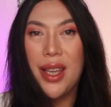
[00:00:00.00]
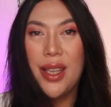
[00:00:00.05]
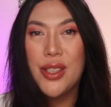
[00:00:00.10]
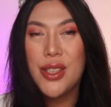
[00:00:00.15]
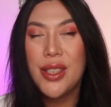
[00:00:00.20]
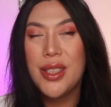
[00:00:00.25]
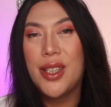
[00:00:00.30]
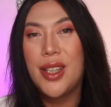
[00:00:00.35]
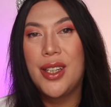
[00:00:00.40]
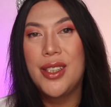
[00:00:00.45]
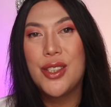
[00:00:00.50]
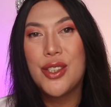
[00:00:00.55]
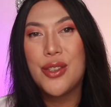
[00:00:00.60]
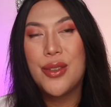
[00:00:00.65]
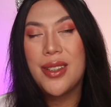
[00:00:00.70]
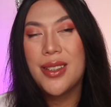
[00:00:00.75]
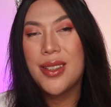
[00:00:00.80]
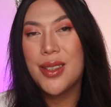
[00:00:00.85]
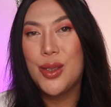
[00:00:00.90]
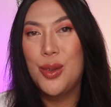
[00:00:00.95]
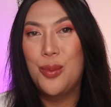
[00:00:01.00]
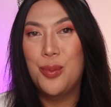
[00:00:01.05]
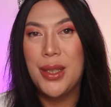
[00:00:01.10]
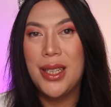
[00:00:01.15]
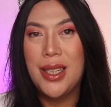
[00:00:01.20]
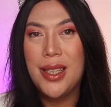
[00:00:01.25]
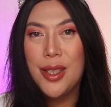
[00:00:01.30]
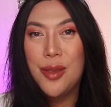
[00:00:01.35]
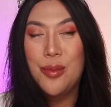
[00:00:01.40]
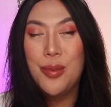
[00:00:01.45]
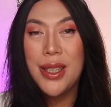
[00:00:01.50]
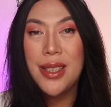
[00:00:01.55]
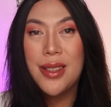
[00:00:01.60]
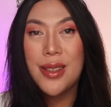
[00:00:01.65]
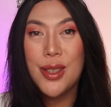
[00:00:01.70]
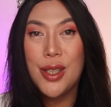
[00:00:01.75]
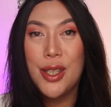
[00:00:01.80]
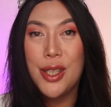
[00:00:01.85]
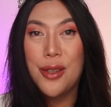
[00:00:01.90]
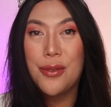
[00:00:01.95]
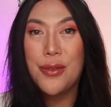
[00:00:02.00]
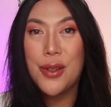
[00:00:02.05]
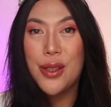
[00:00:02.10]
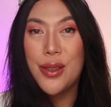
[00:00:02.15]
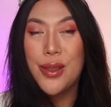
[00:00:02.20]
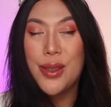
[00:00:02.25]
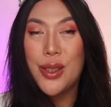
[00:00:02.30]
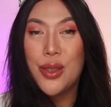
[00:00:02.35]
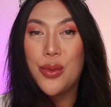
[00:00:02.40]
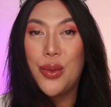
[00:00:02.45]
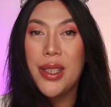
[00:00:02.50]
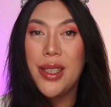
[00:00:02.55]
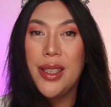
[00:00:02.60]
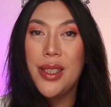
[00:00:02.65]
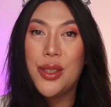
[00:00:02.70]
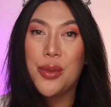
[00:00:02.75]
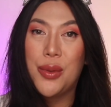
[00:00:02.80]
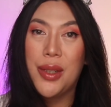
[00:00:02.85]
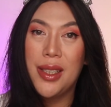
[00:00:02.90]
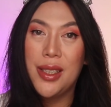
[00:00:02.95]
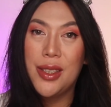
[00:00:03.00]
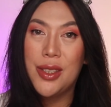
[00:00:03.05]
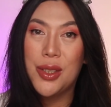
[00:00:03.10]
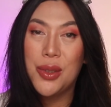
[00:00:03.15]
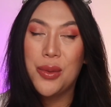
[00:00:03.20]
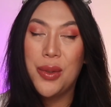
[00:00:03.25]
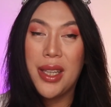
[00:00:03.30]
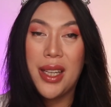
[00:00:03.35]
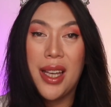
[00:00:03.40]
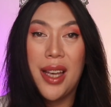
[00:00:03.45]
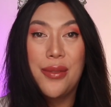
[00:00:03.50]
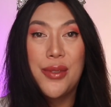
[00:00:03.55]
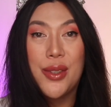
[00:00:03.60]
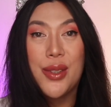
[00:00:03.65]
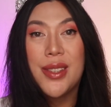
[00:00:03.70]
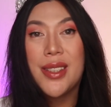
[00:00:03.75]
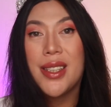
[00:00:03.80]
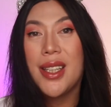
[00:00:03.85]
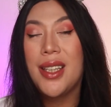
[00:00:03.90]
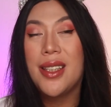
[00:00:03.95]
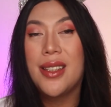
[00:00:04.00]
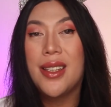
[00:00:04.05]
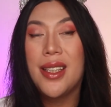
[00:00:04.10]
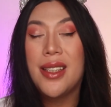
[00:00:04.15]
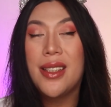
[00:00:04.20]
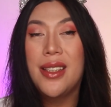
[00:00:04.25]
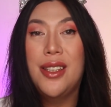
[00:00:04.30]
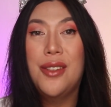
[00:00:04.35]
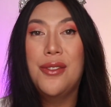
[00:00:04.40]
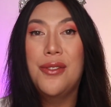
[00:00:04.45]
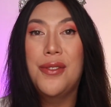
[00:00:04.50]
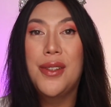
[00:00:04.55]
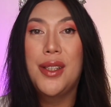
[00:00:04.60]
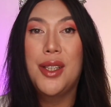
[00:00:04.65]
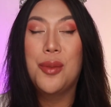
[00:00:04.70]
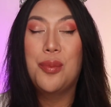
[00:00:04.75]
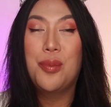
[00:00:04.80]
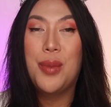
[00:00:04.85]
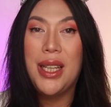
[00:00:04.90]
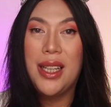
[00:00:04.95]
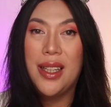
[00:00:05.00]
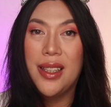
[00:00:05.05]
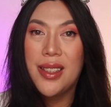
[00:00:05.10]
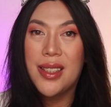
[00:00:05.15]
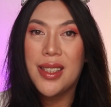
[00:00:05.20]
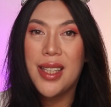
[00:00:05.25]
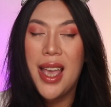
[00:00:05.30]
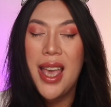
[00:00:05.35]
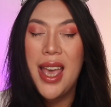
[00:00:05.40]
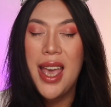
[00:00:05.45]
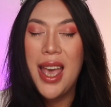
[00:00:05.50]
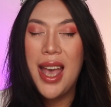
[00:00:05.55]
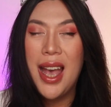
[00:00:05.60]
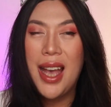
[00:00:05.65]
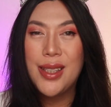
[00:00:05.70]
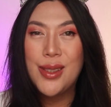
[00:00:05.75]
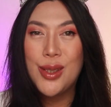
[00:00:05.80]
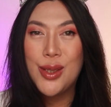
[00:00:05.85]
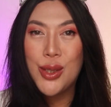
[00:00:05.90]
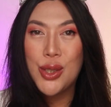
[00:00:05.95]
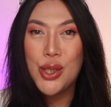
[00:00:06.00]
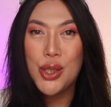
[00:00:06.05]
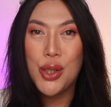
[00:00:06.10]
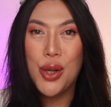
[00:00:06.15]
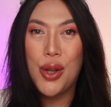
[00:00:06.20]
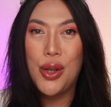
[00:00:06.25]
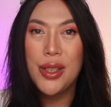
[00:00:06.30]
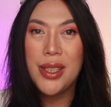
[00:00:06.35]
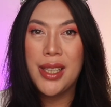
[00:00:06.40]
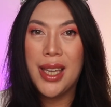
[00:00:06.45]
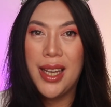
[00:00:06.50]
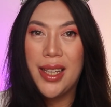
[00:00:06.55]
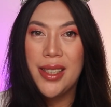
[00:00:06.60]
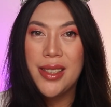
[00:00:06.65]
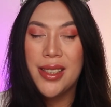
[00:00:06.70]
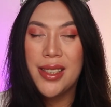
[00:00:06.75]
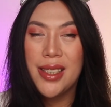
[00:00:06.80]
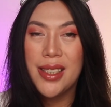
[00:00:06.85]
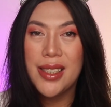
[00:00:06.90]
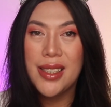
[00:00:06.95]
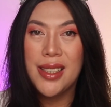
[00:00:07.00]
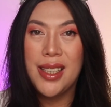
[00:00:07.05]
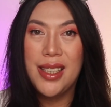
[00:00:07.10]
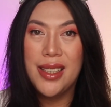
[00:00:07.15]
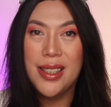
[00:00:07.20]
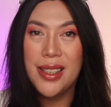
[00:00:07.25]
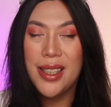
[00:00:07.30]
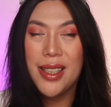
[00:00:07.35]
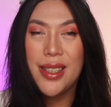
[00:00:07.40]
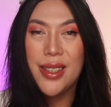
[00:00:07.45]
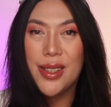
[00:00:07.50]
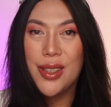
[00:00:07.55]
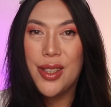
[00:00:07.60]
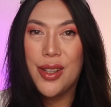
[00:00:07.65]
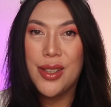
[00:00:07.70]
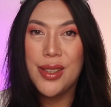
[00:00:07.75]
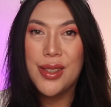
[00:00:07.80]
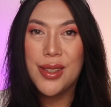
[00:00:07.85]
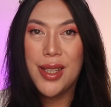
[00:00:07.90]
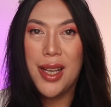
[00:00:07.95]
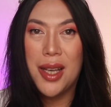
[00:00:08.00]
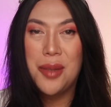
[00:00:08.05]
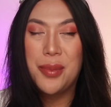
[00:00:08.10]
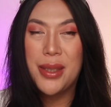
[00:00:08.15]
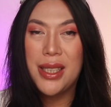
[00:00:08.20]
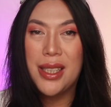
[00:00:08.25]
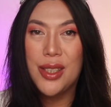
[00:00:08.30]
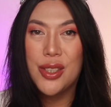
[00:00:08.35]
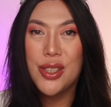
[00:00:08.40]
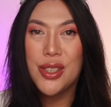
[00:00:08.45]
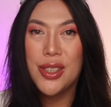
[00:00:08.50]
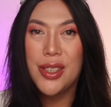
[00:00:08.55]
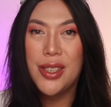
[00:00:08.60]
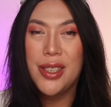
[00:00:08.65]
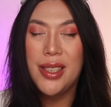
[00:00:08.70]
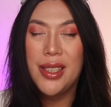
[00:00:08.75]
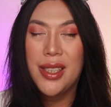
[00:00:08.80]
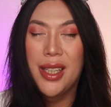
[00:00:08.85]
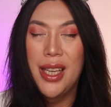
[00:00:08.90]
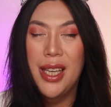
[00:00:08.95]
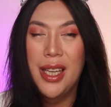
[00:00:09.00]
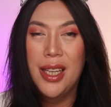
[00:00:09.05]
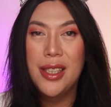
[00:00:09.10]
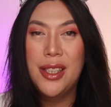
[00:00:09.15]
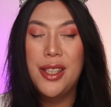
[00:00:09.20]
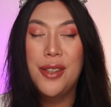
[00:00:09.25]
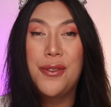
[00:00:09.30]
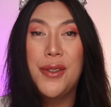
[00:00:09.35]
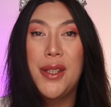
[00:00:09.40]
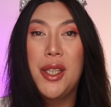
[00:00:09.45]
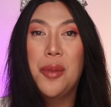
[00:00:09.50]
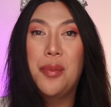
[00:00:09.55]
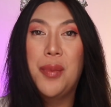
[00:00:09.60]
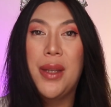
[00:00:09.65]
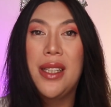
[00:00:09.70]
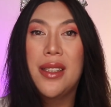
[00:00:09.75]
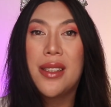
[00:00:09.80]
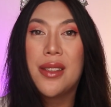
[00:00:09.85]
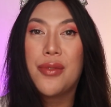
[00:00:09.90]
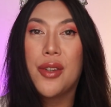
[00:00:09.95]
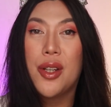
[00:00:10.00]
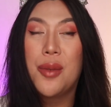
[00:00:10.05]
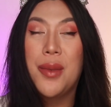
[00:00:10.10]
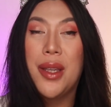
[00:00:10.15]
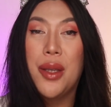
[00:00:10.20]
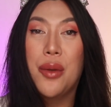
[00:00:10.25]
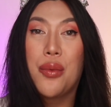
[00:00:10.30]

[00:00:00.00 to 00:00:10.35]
Asian countries competing in Miss Universe 2022, I have to say that the Philippines has a strong candidate in this year's competition. The Philippines for me